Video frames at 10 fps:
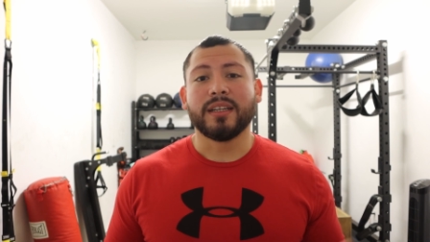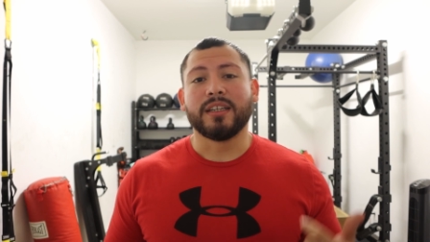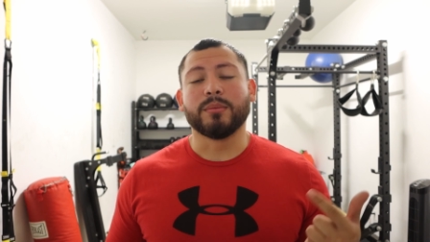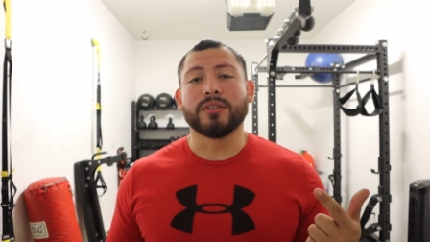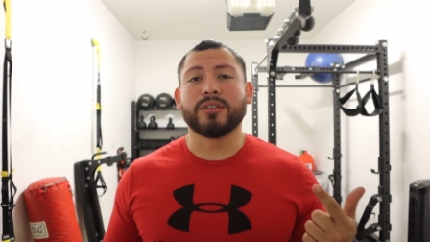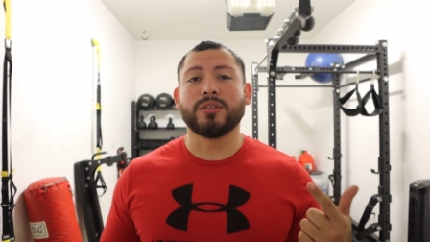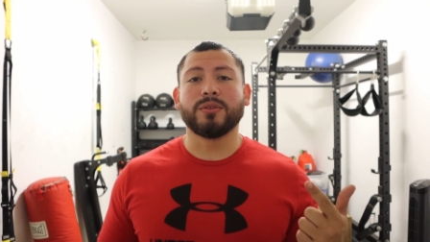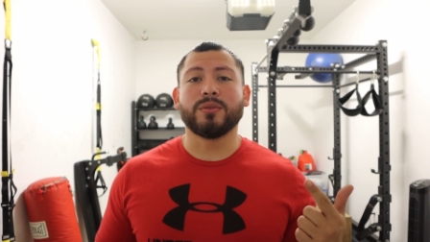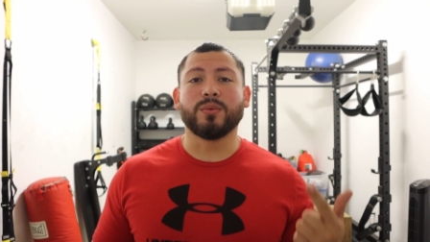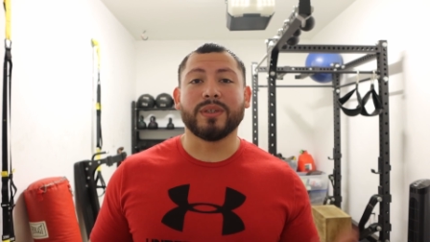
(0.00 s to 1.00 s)
Number
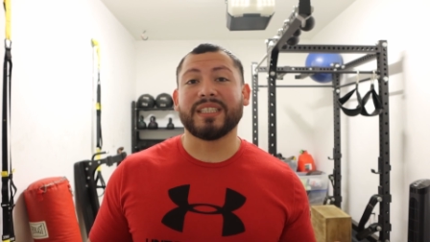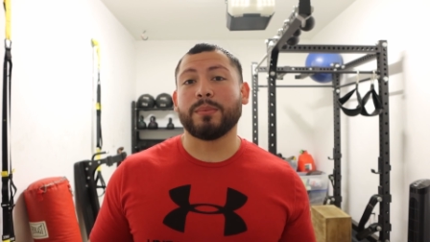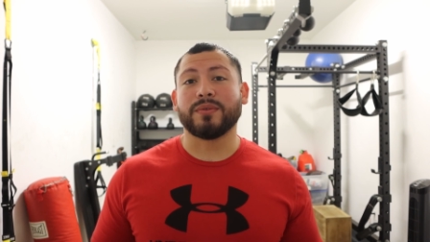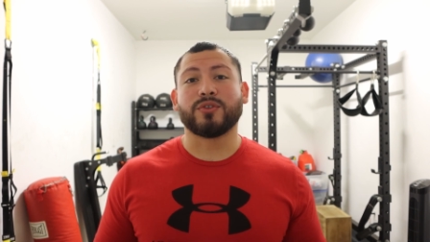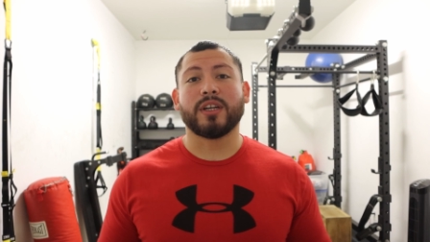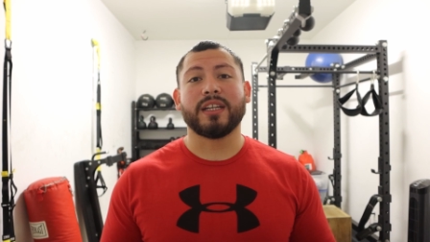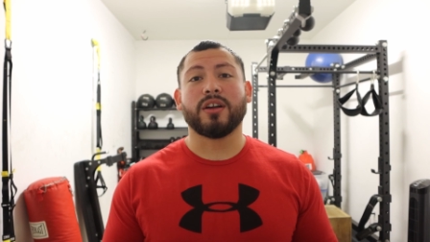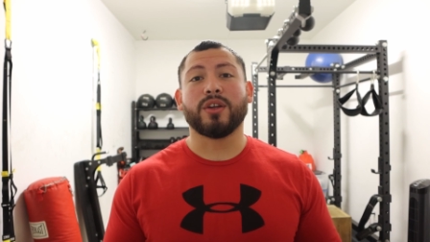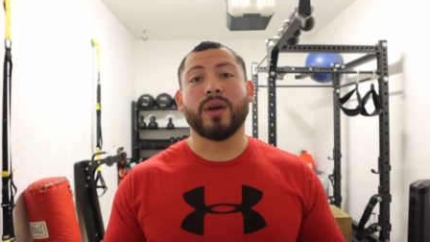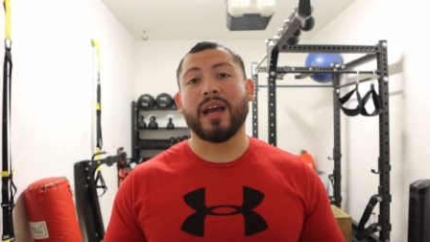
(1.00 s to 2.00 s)
2, what type of training
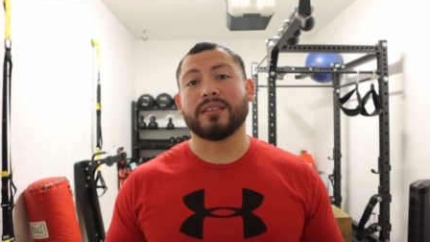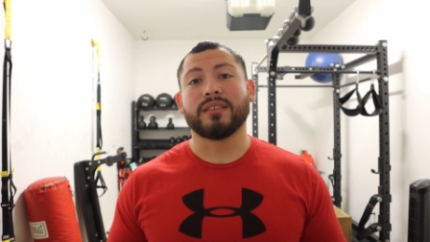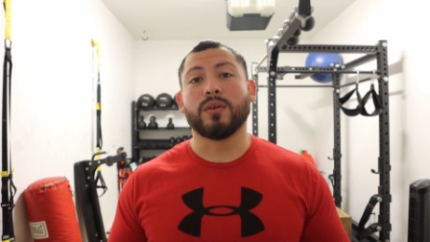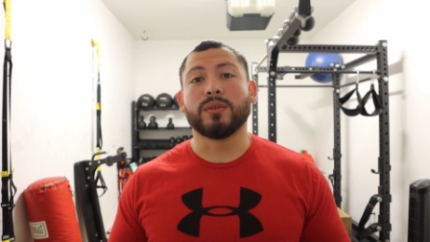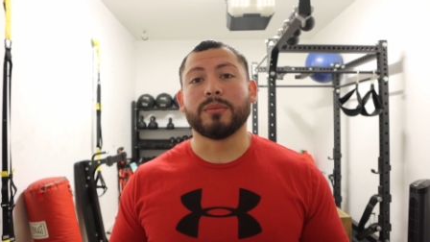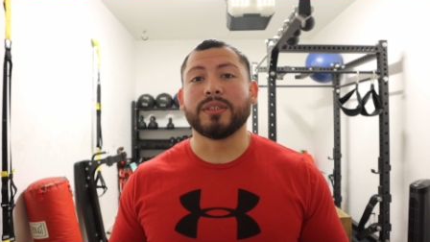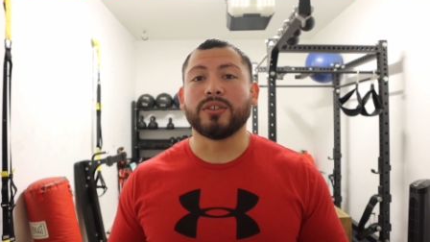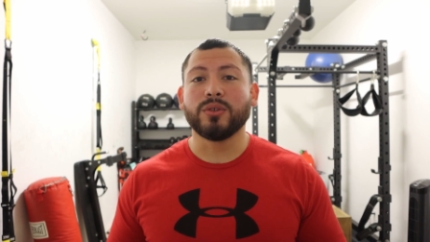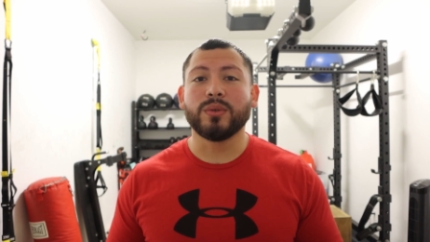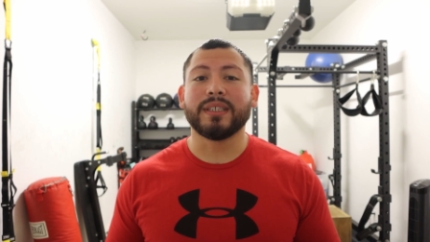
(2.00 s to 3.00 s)
are you actually going to be
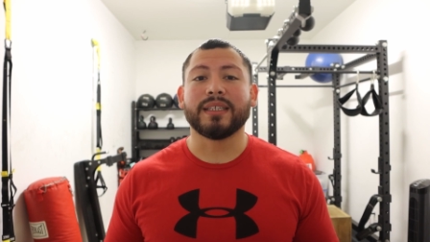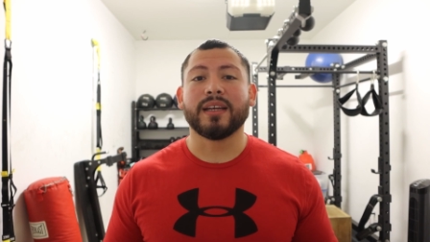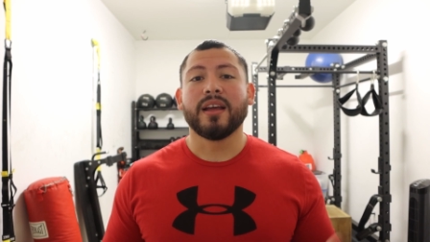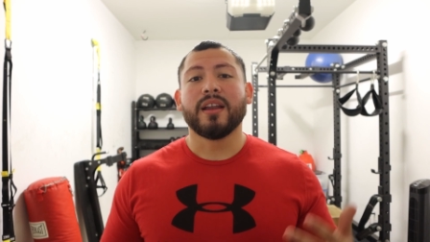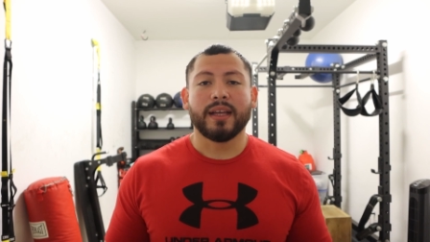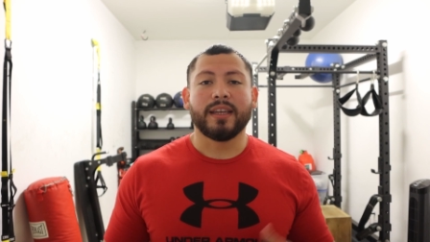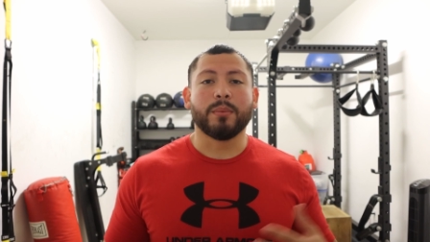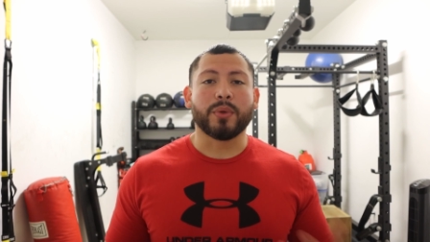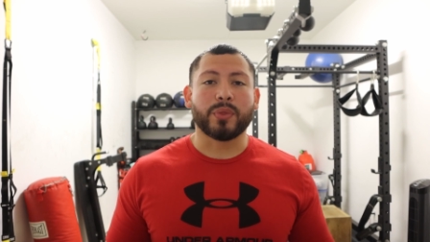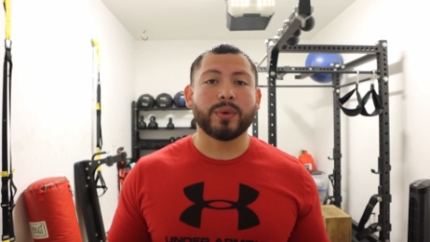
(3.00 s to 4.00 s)
doing?
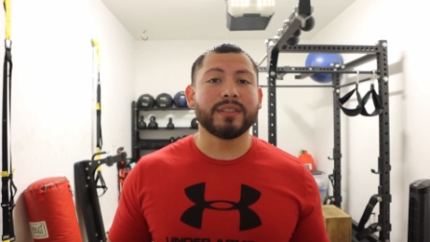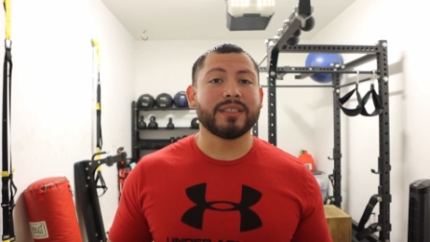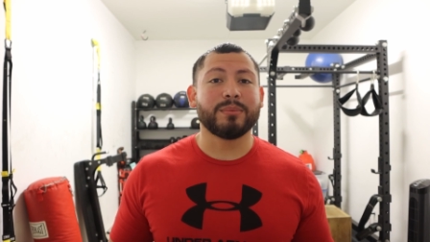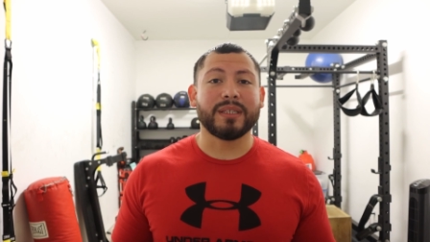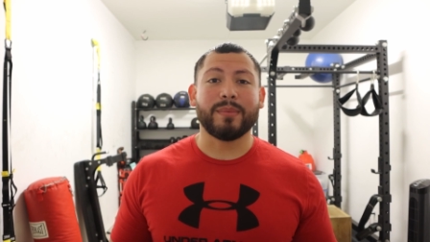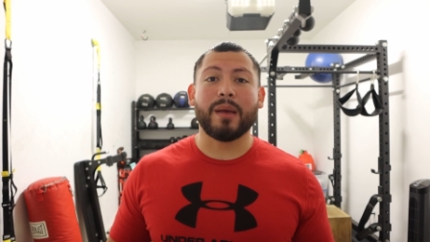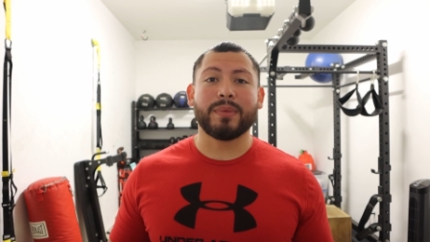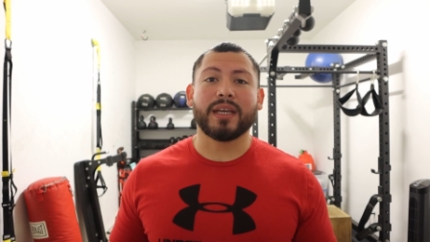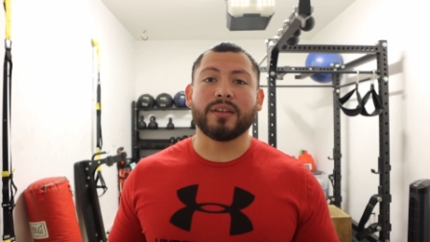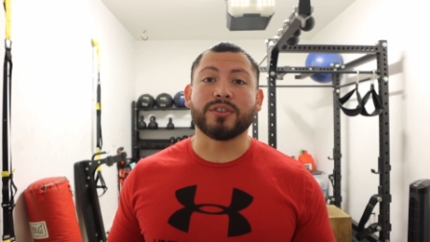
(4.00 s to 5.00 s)
Number 3 is gonna be
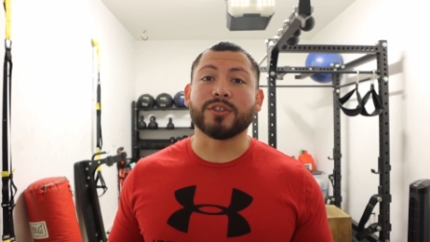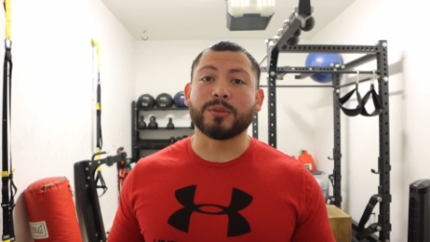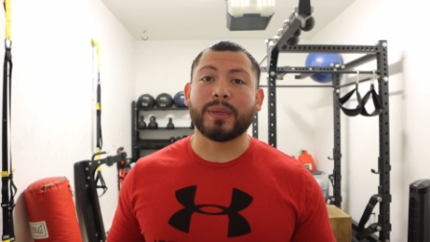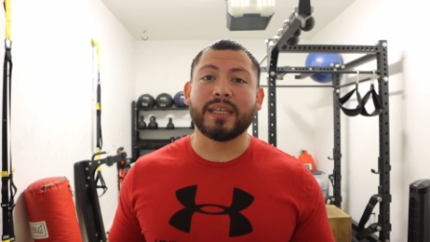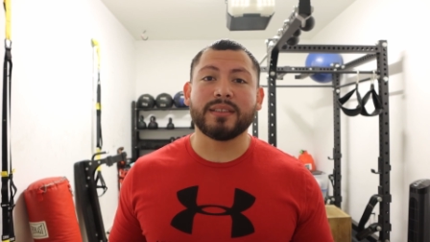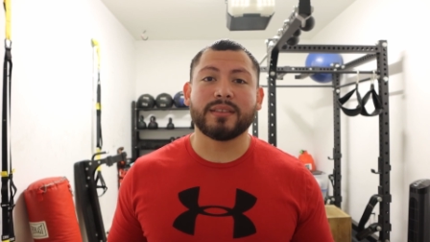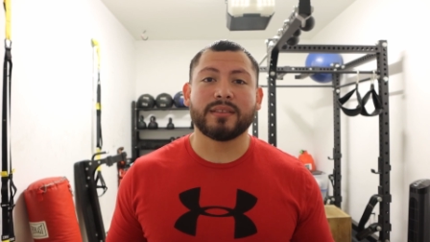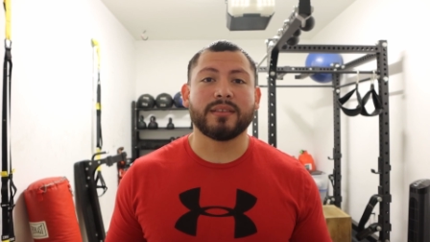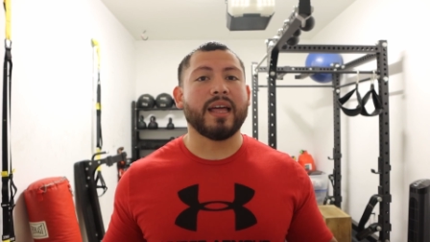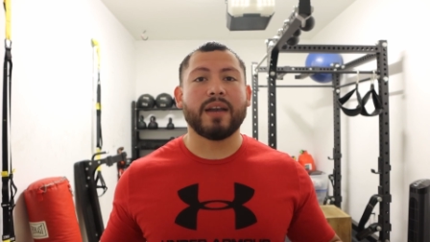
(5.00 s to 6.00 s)
mapping out your space.
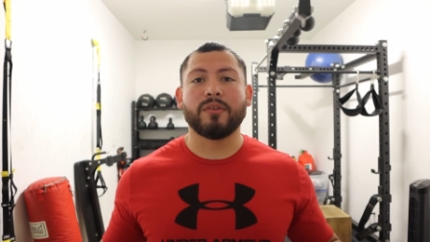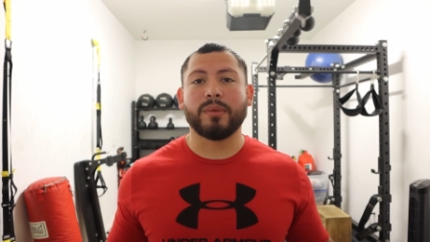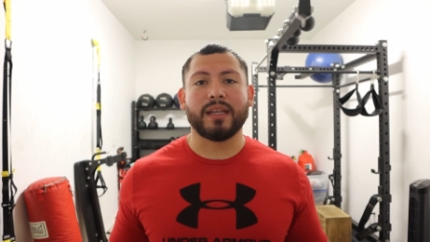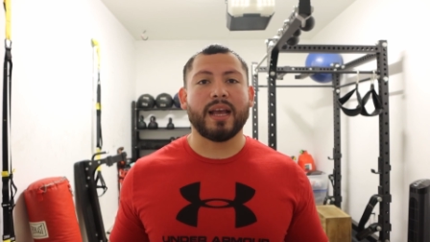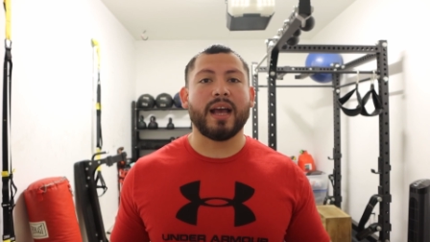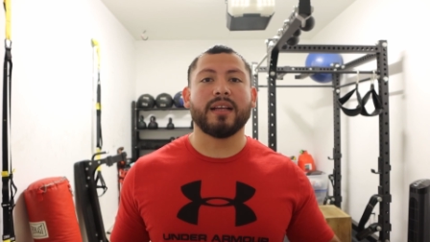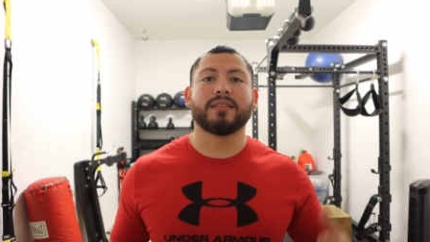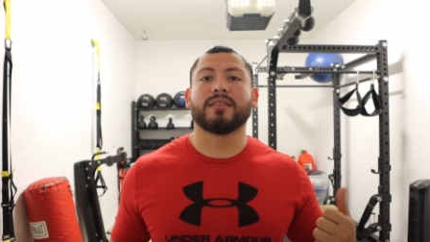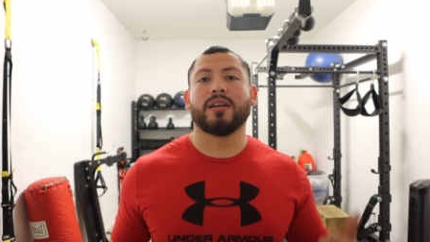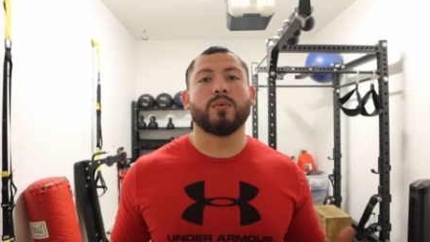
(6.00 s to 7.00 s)
Not everybody has
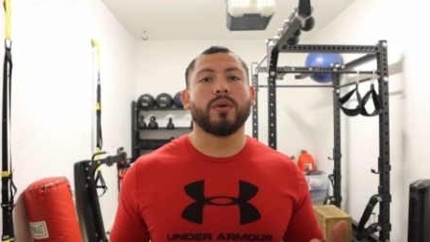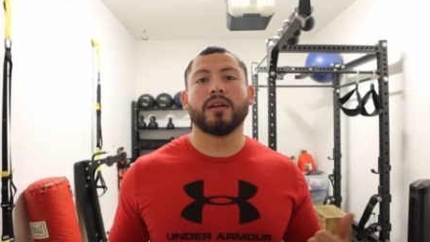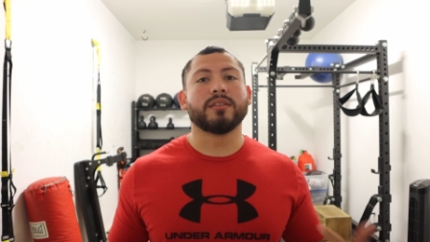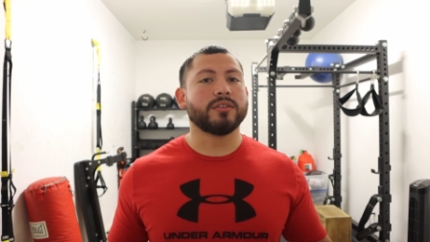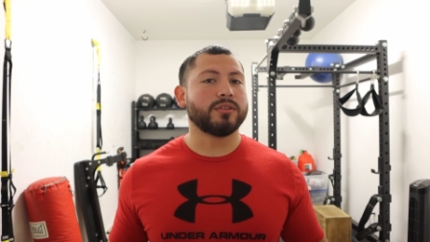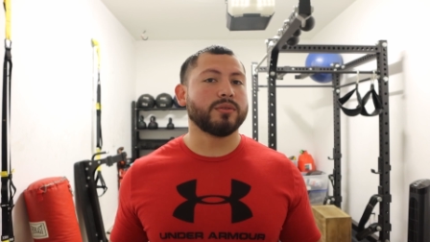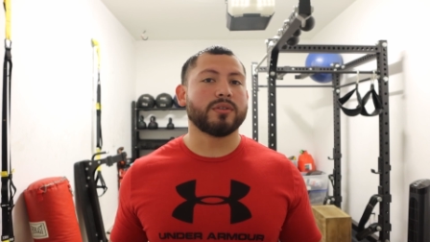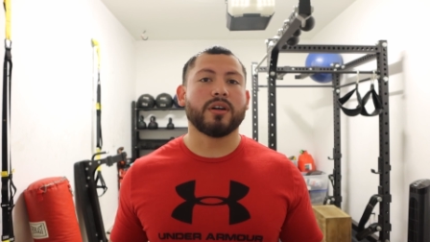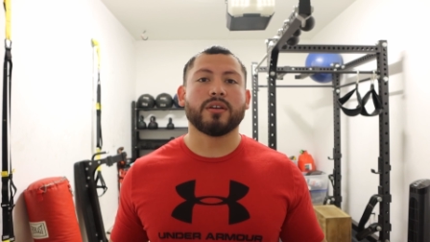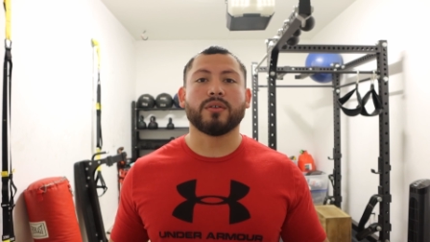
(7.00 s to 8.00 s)
a 1-2
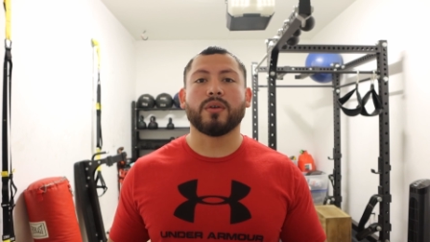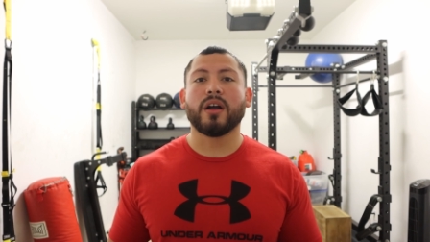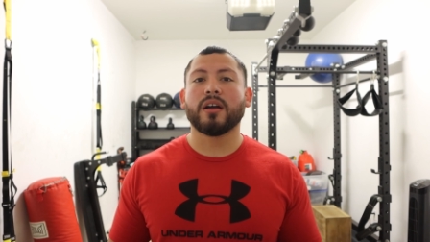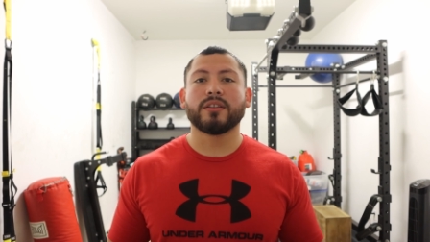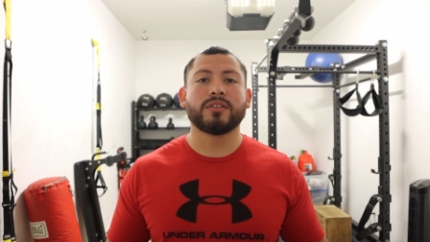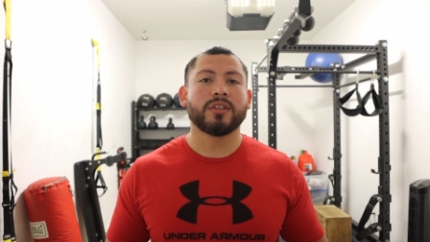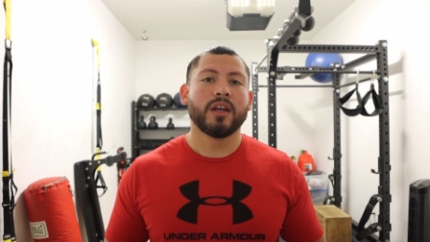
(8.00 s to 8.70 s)
car garage.